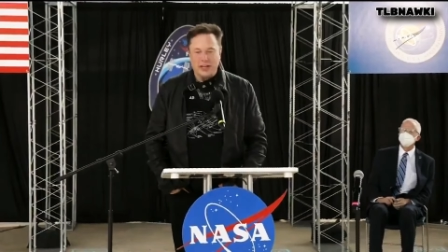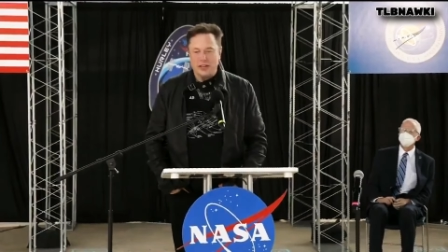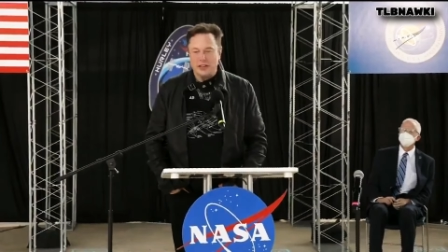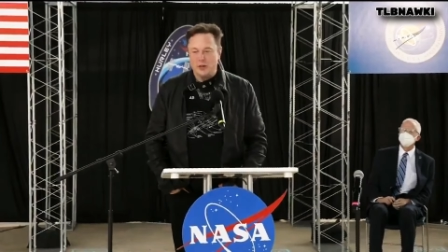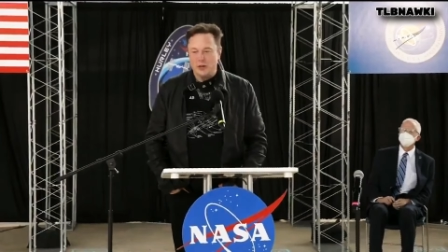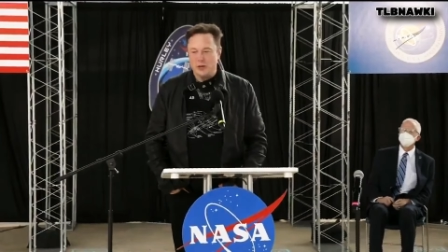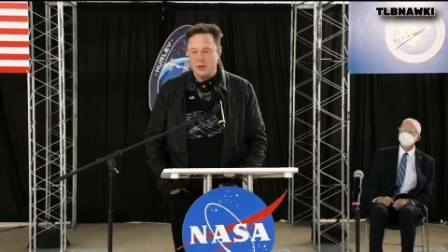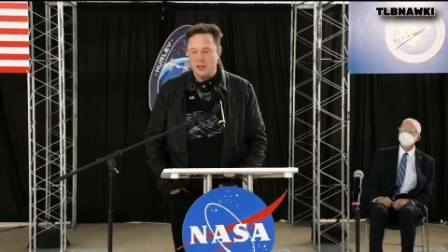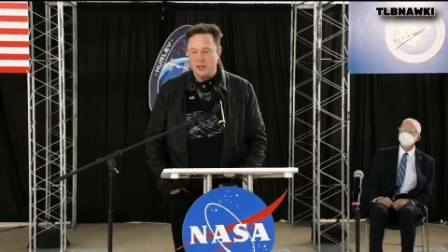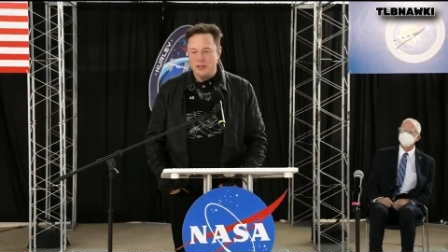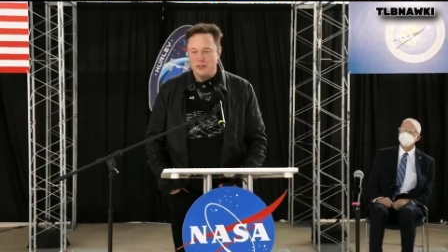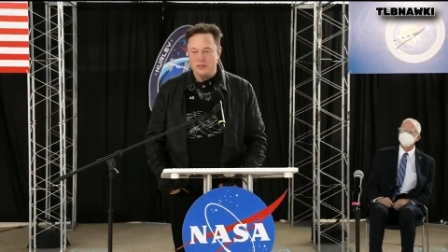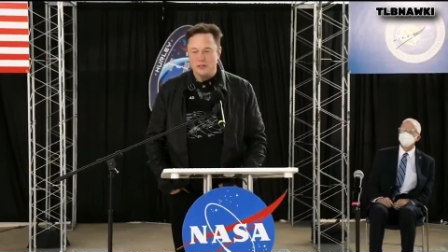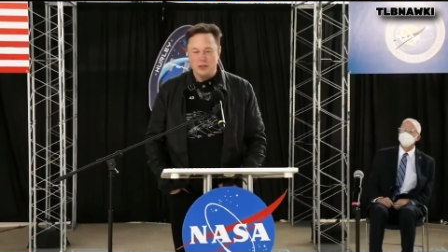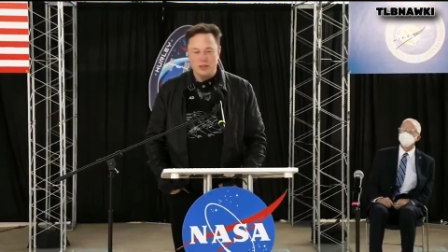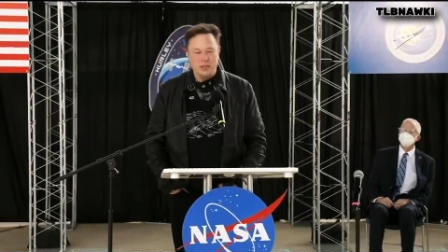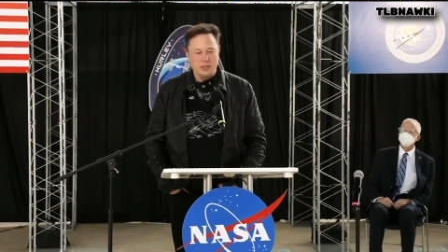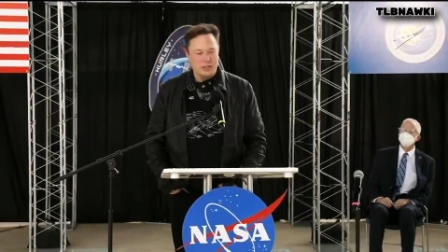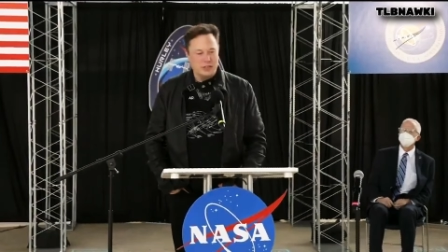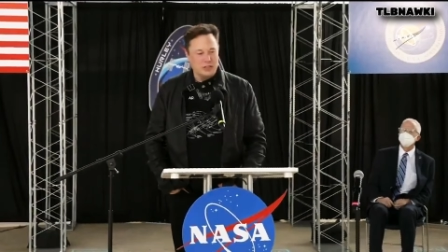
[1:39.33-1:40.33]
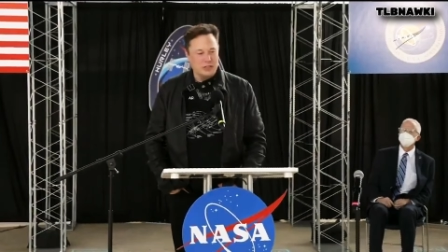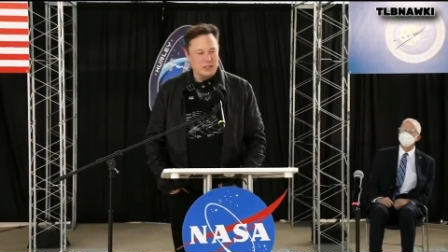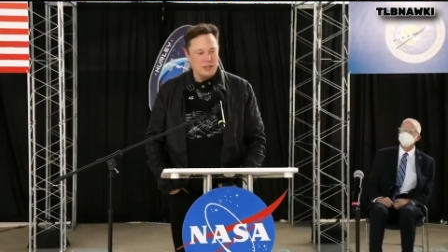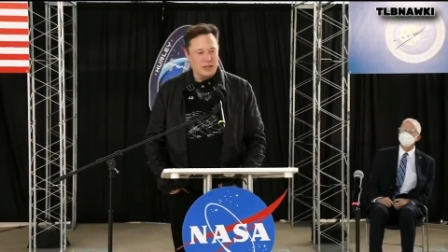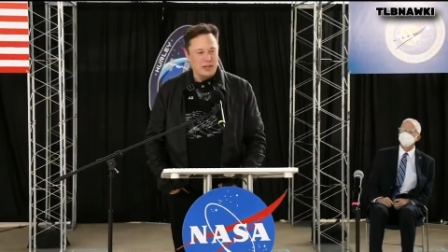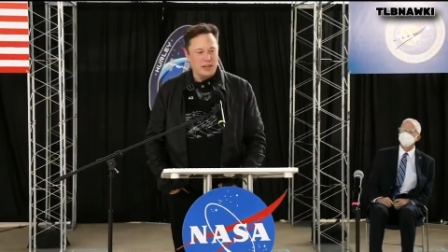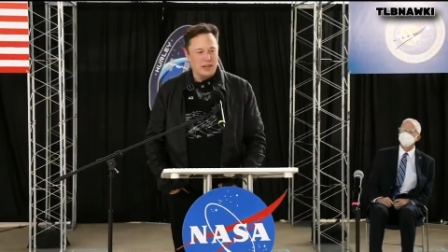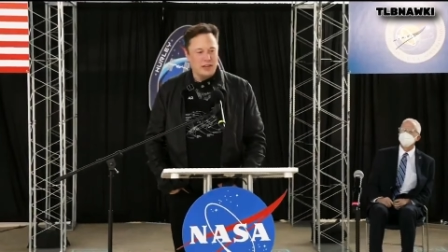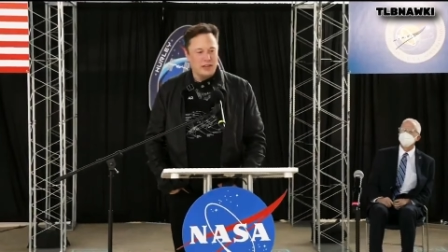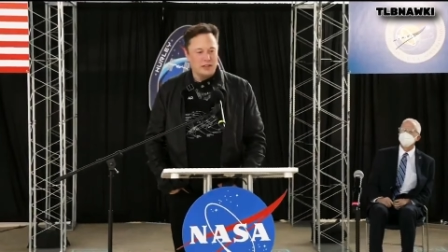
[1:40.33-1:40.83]
and can really look at this
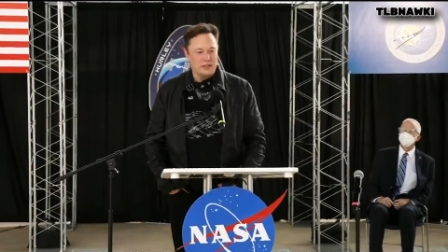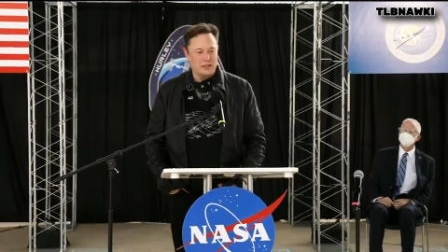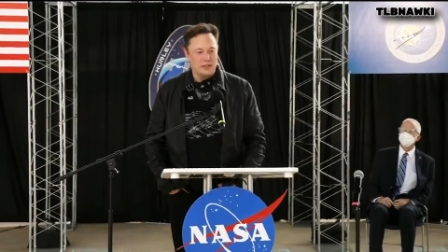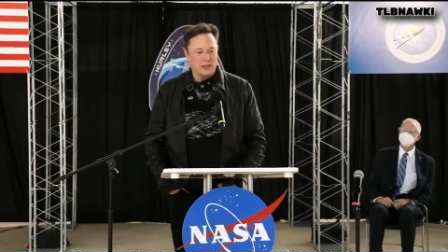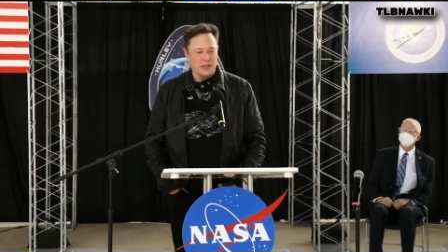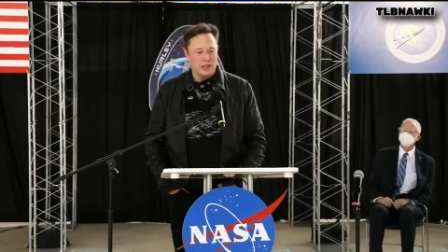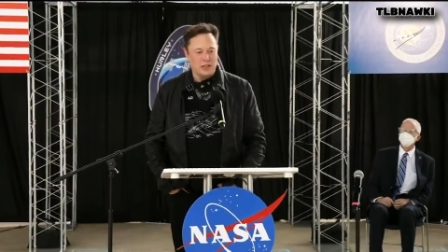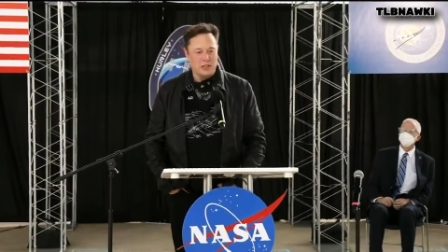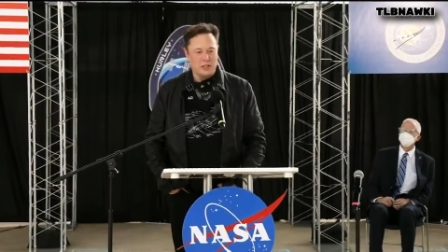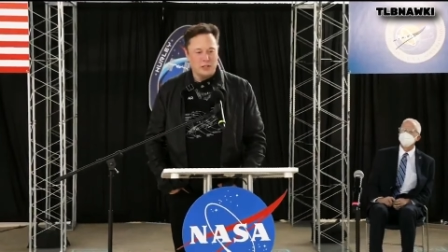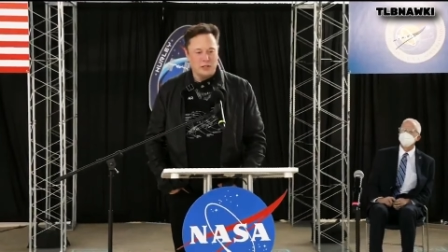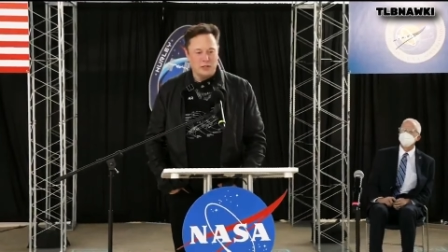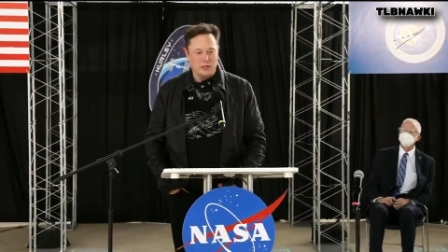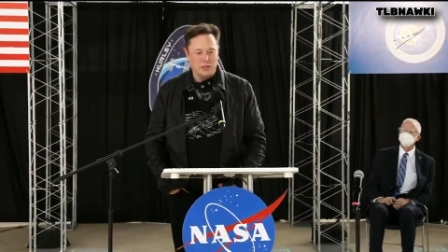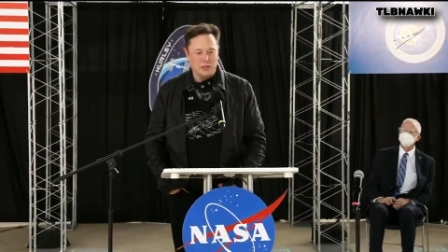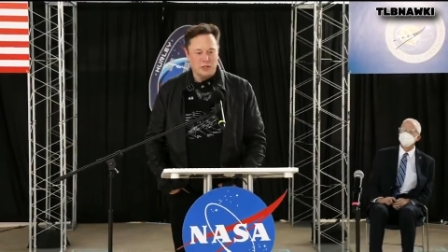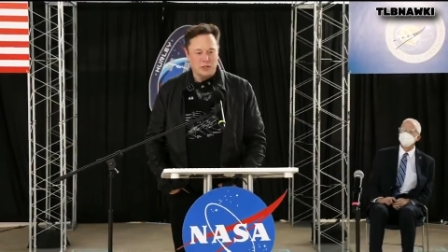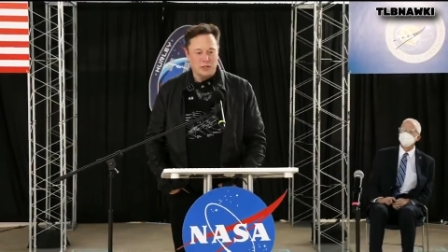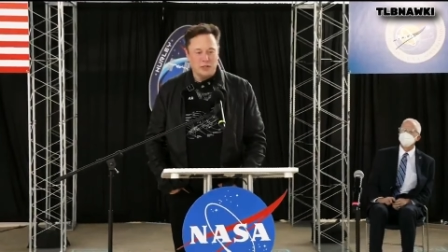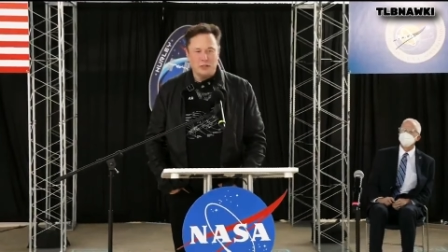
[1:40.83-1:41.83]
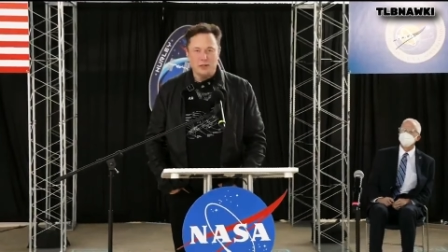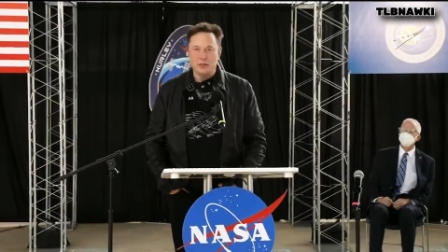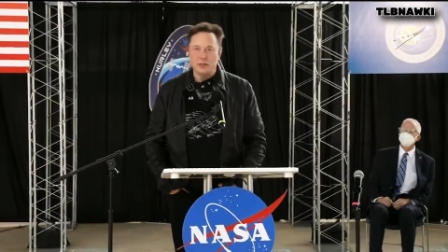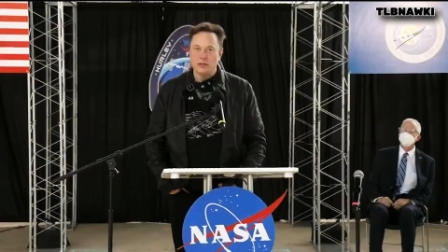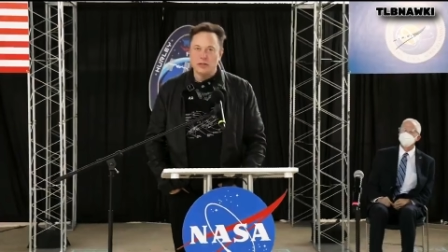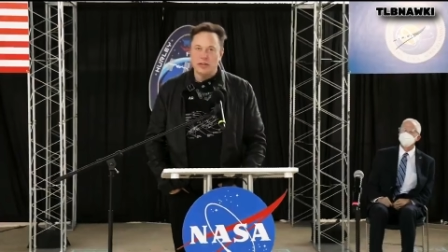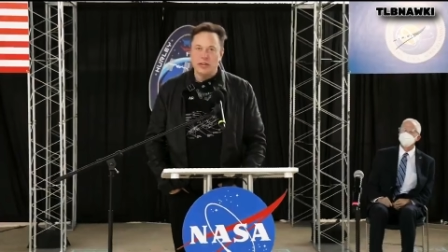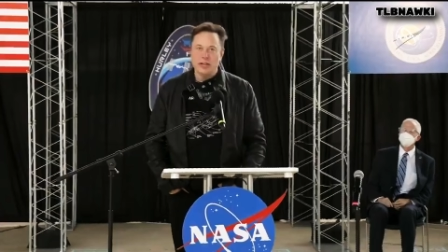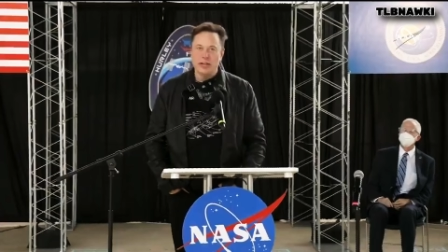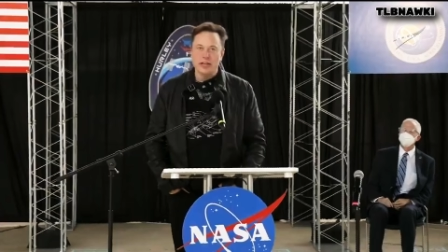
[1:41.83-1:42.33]
as an achievement of
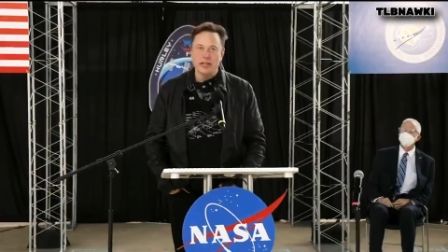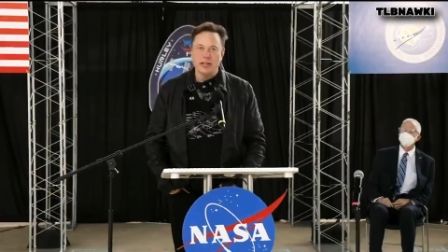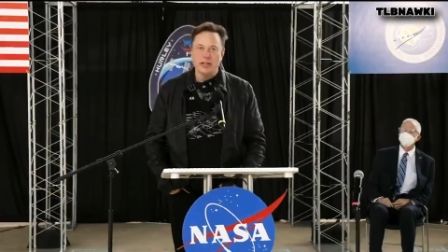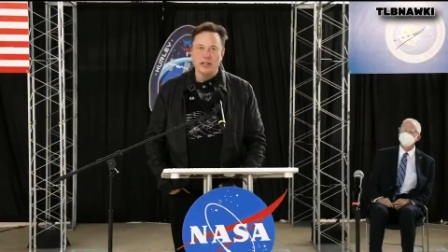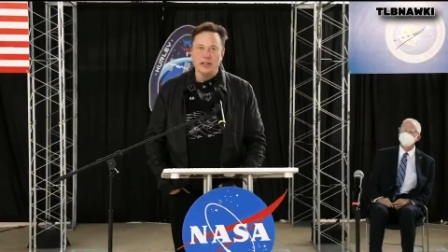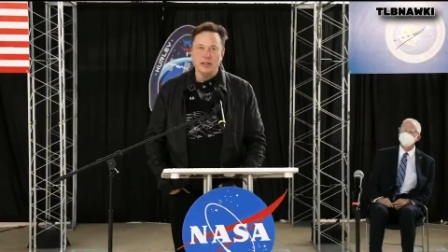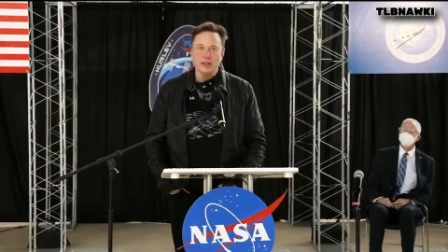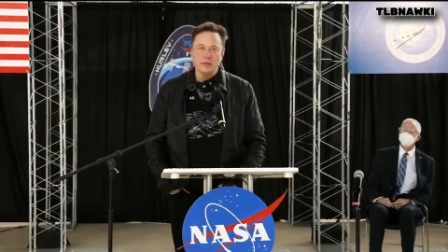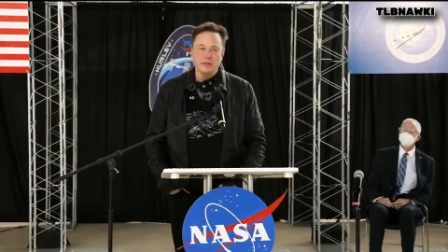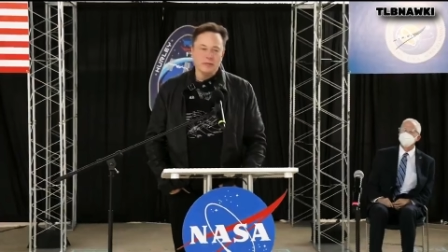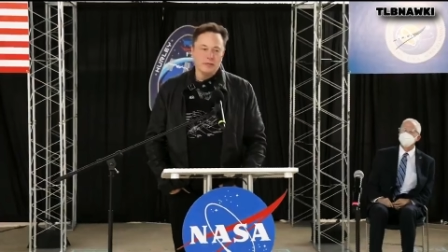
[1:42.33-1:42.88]
humanity.